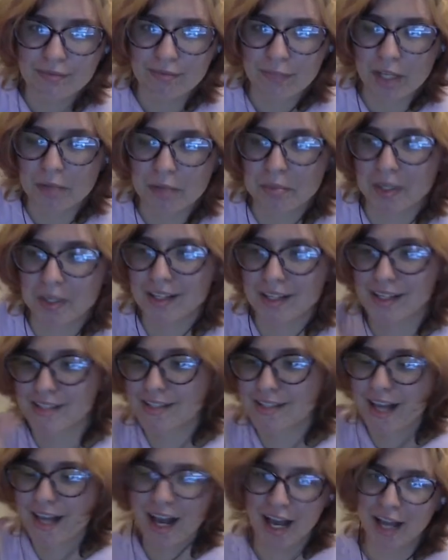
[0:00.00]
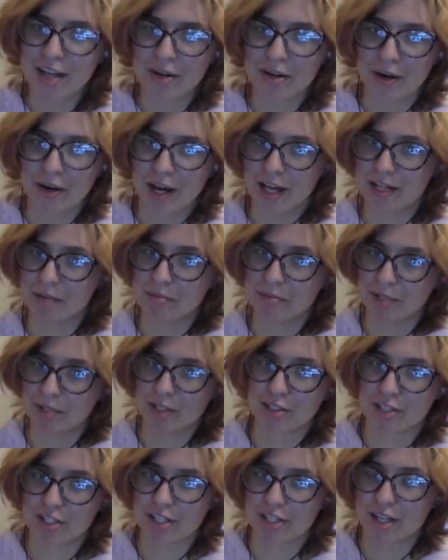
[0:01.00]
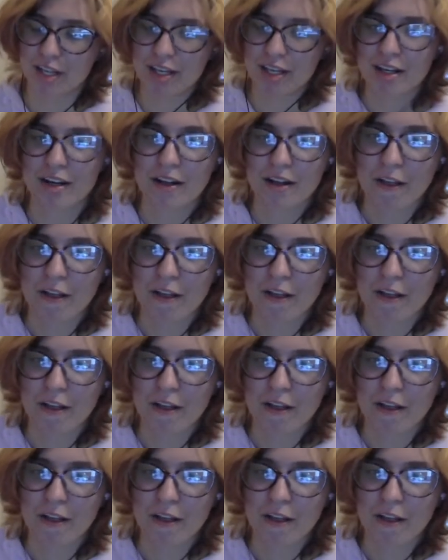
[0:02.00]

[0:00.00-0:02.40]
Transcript: Because I know how to build shit.